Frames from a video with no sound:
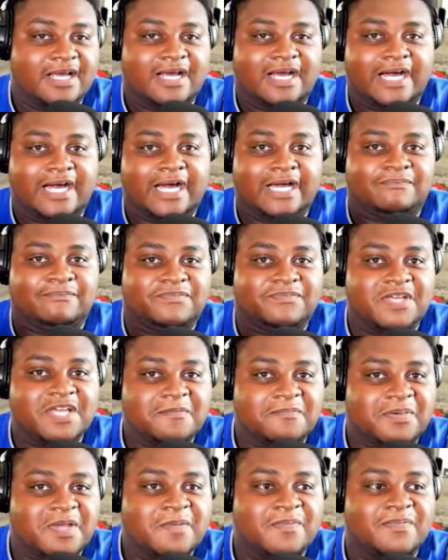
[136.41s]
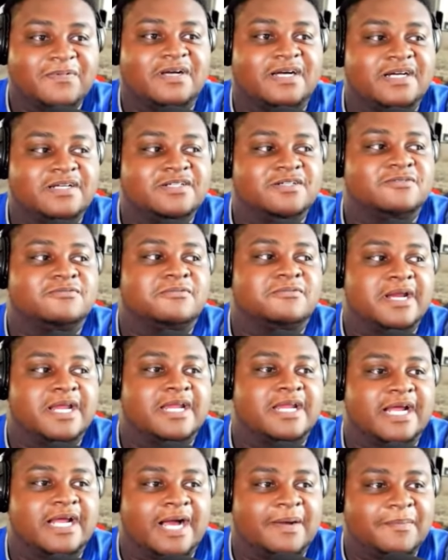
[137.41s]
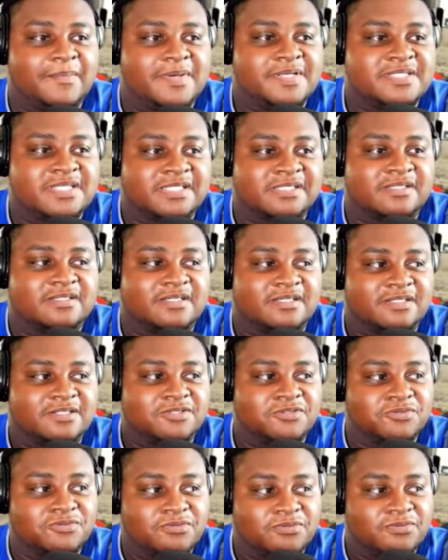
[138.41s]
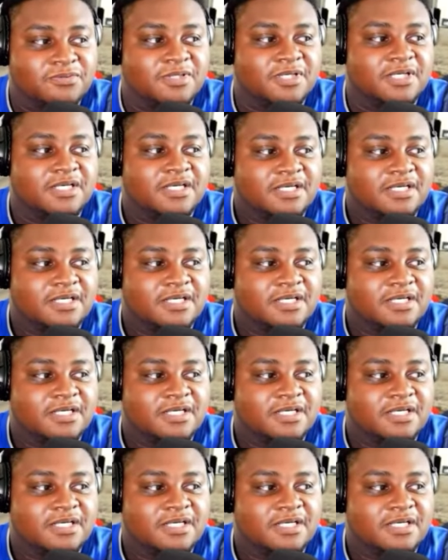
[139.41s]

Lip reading: I think people underrate how much it's going to do,